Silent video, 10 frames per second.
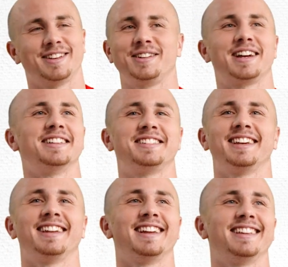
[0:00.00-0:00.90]
no, you can't
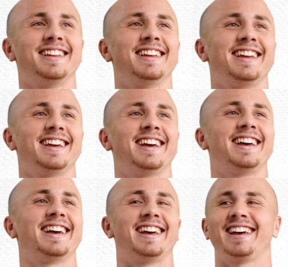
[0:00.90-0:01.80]
say
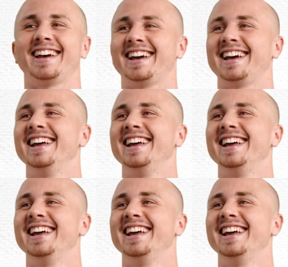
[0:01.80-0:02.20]
that.